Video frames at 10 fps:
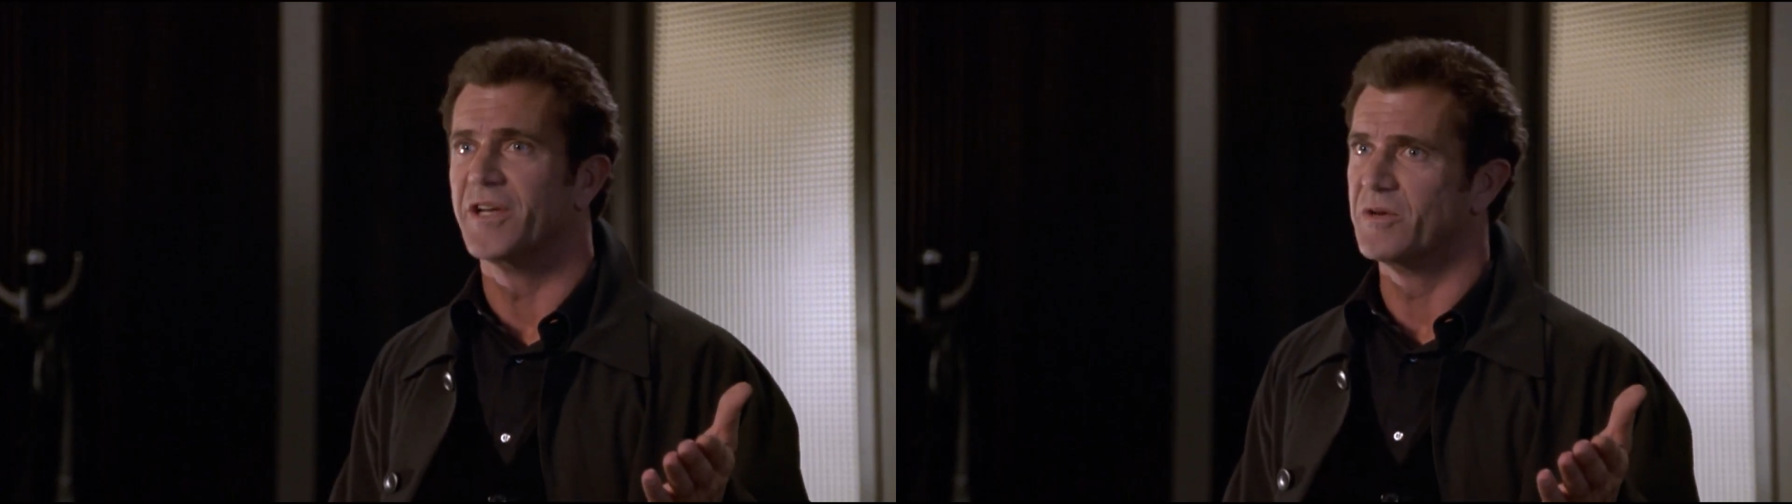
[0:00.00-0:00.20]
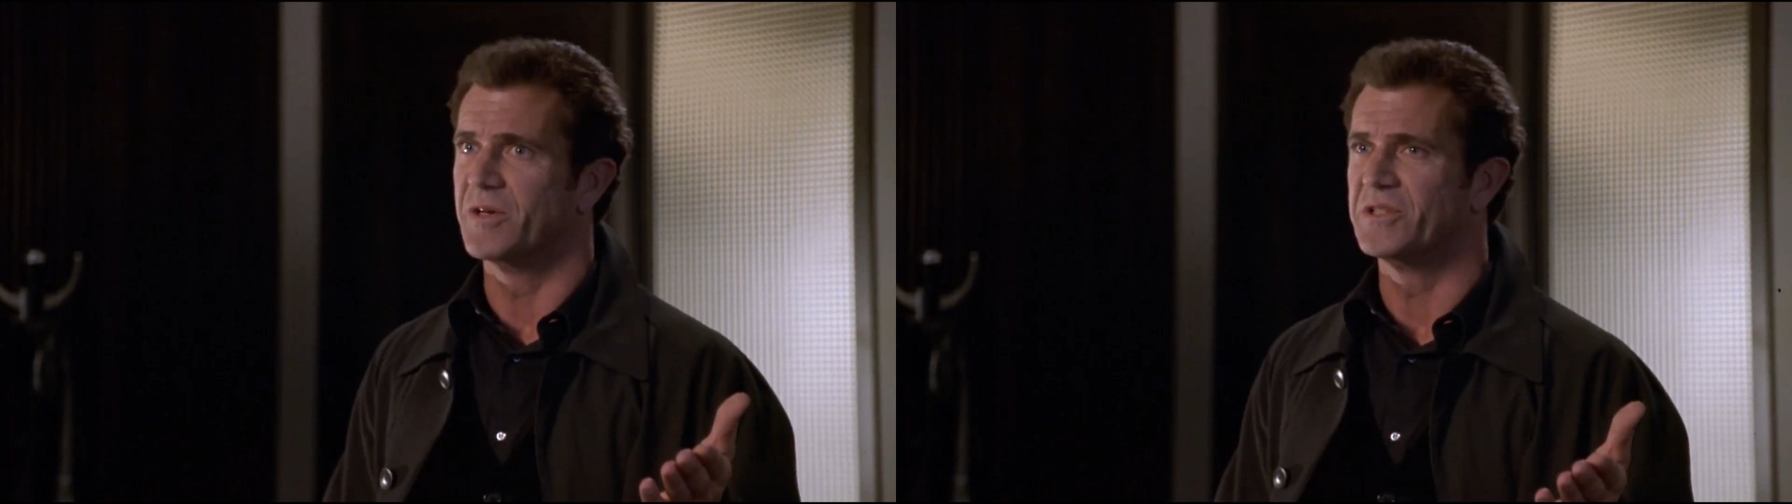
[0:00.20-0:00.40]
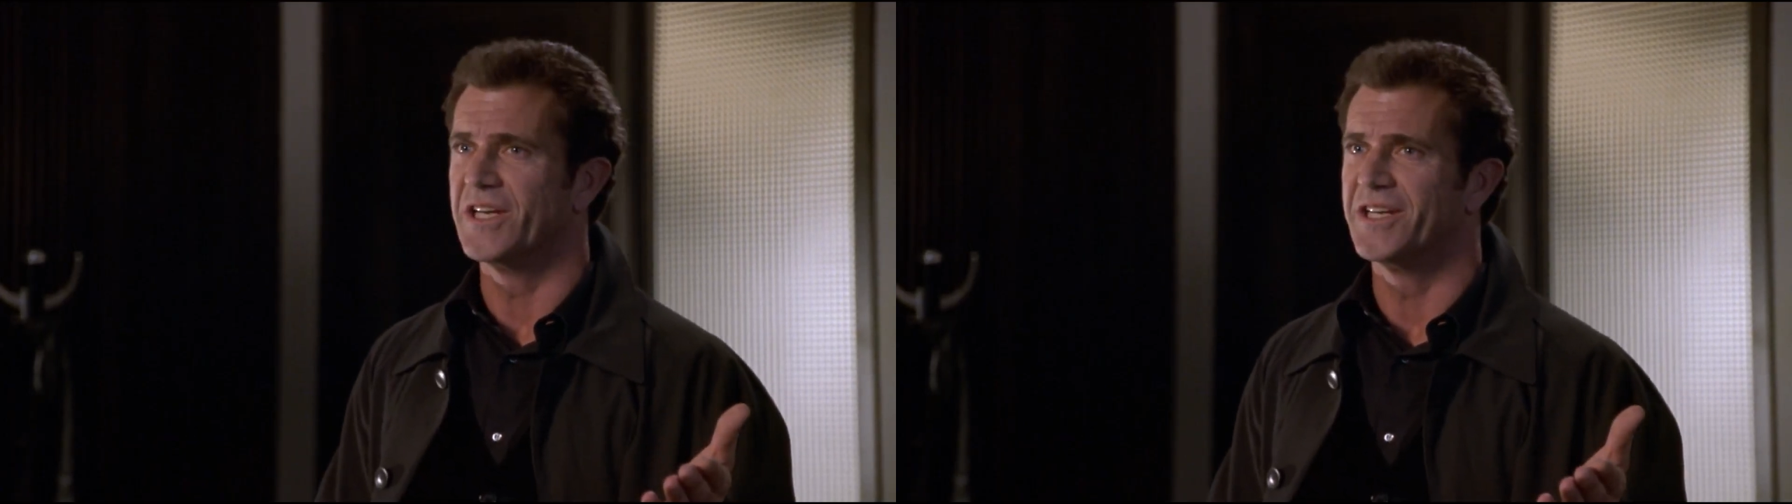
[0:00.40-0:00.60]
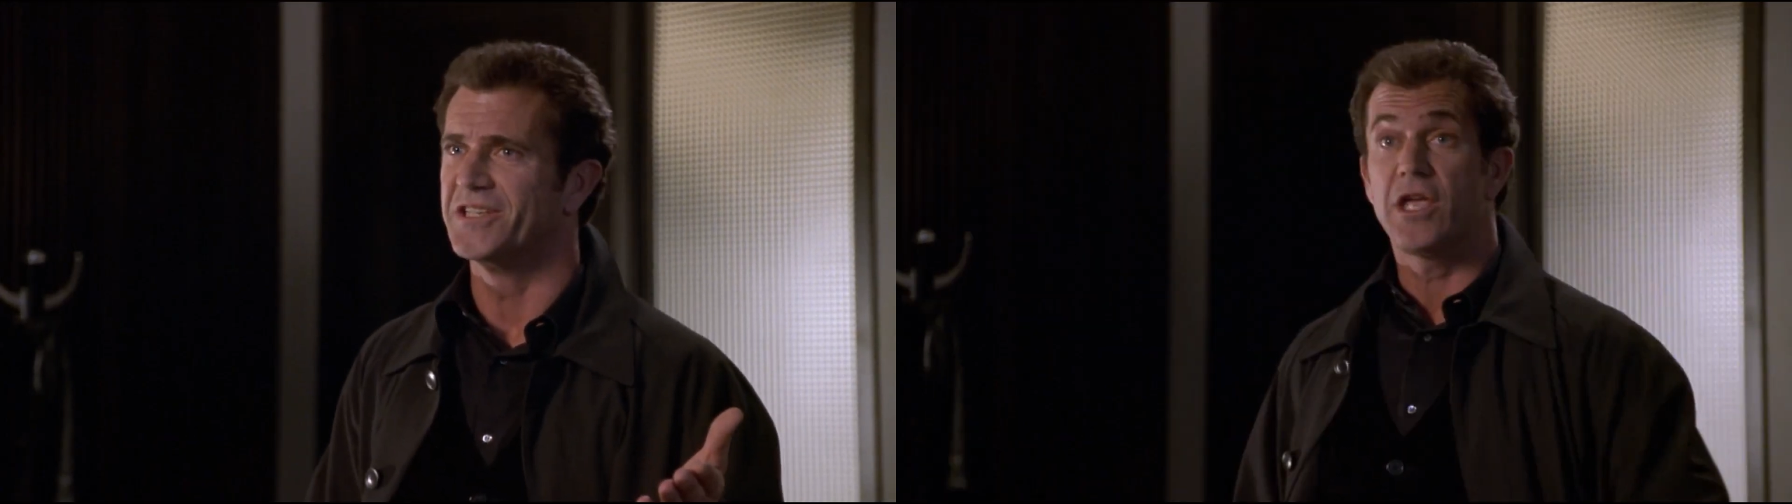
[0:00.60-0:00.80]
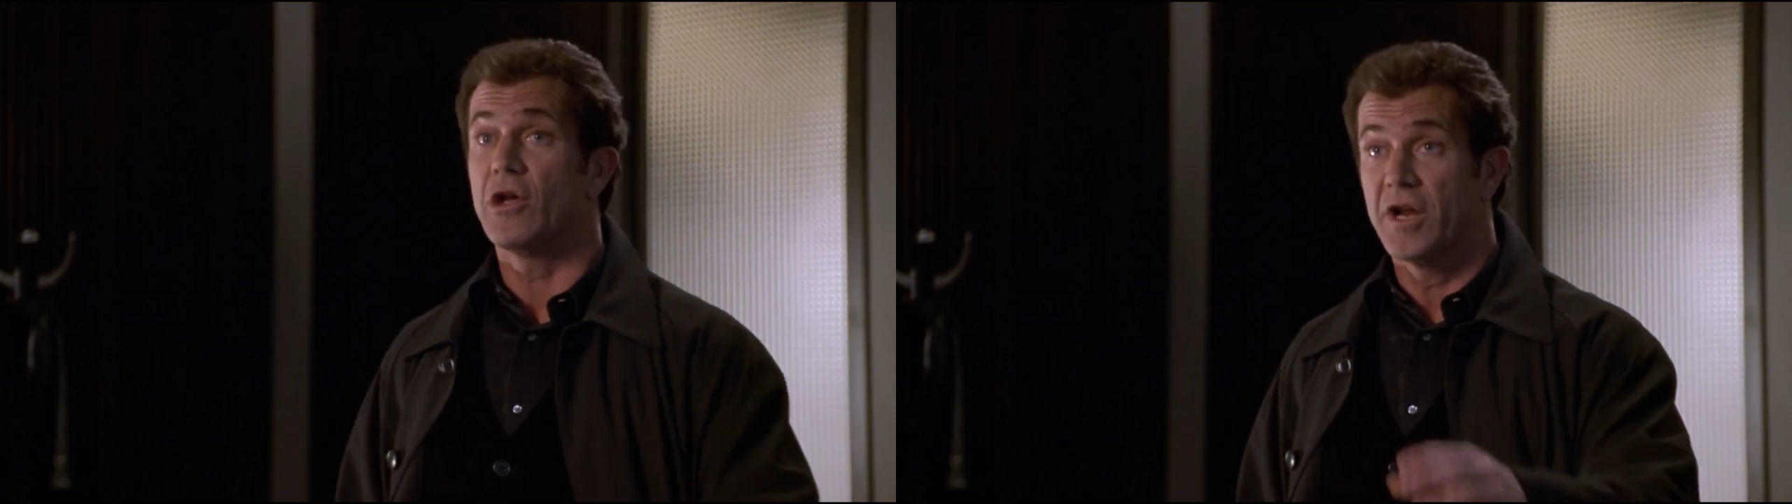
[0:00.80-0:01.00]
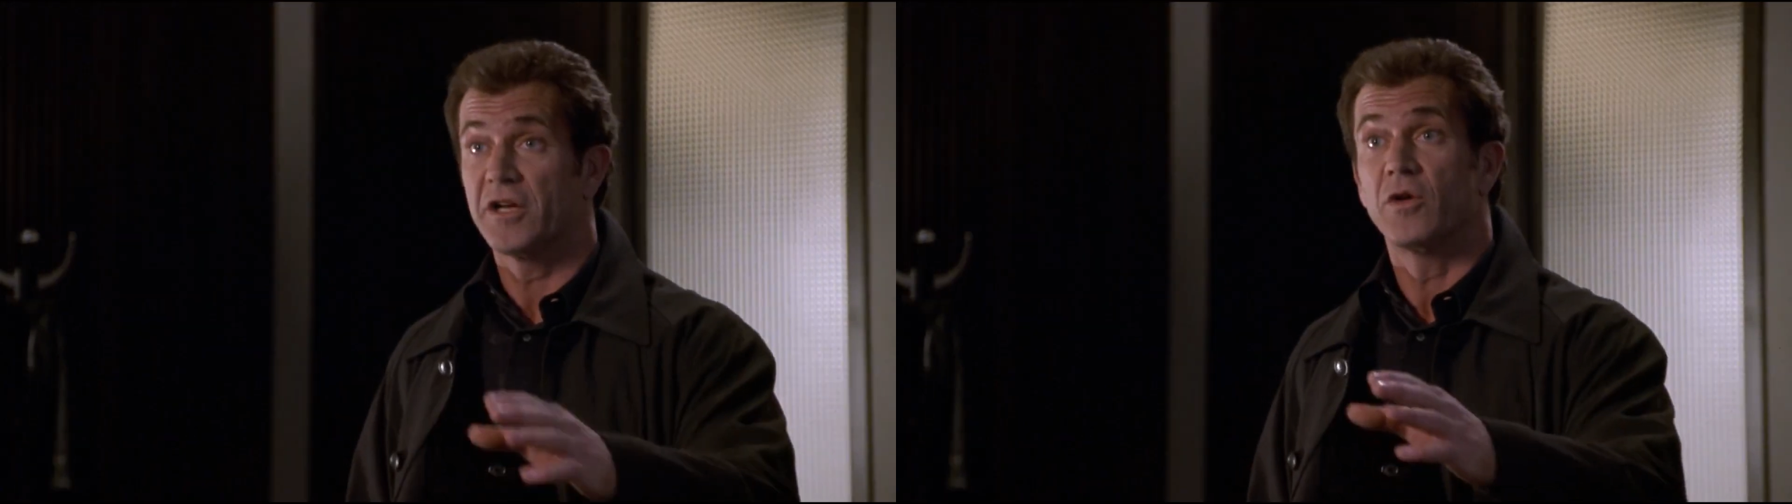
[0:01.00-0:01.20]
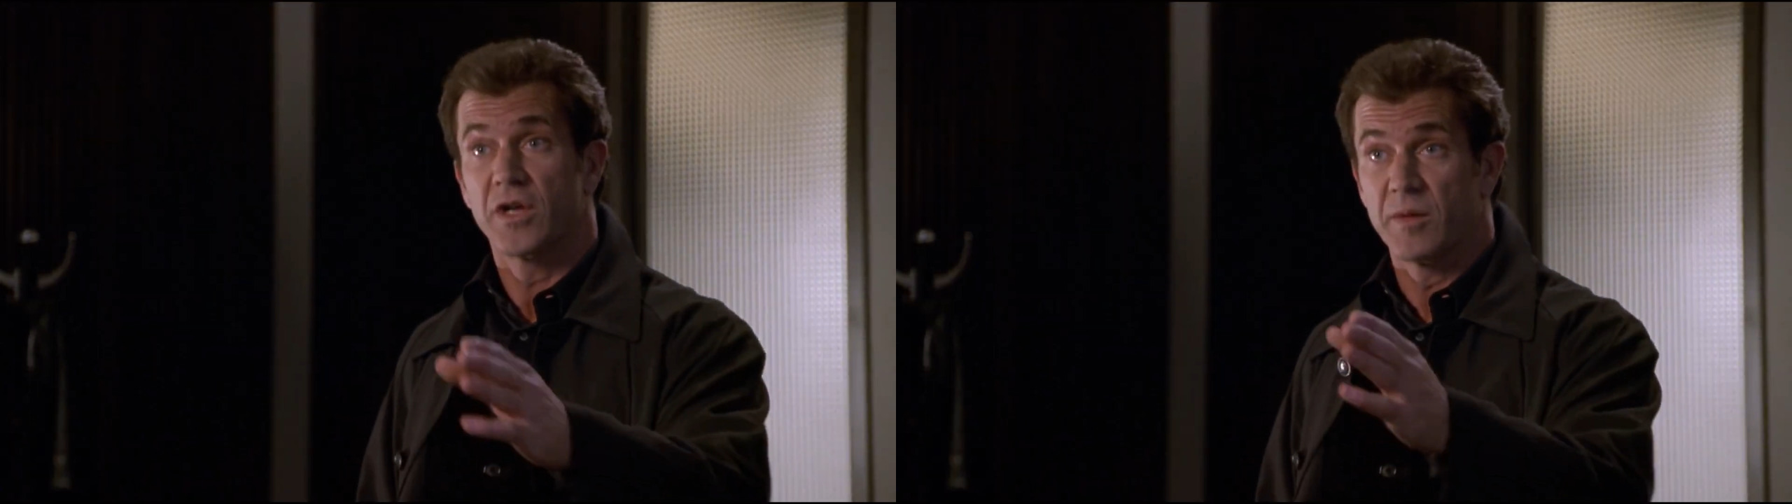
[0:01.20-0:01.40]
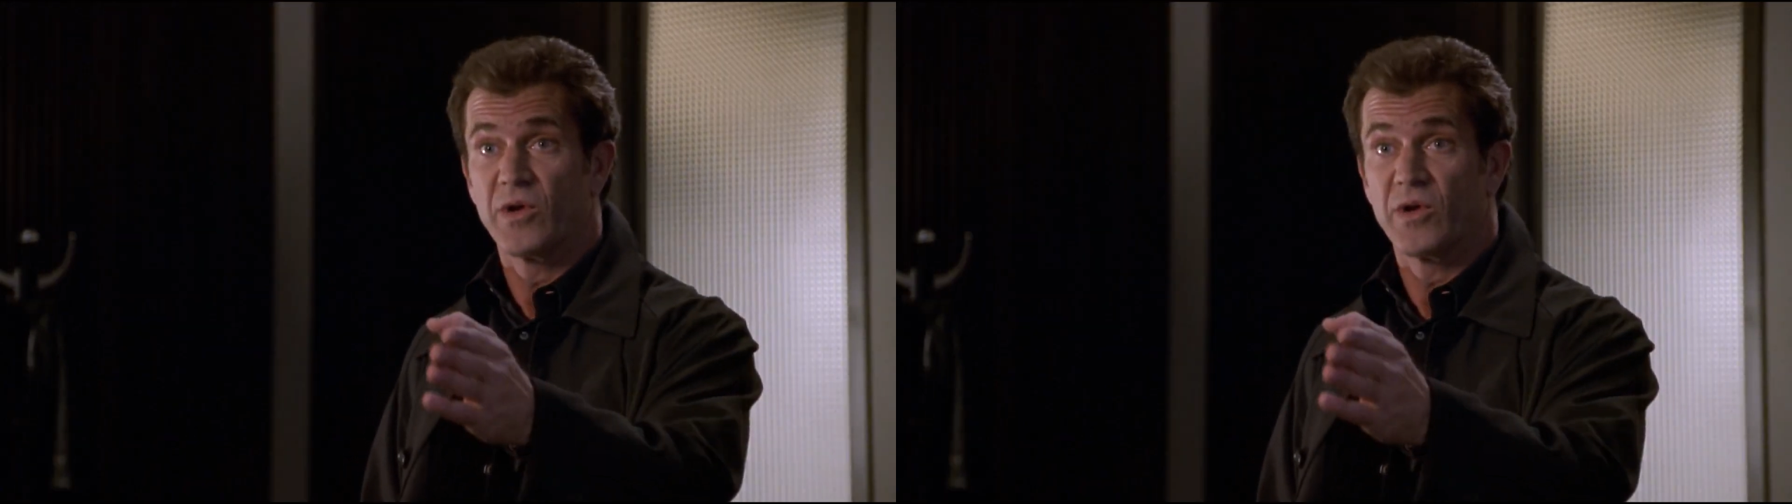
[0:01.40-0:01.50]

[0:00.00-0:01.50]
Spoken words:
which further enrages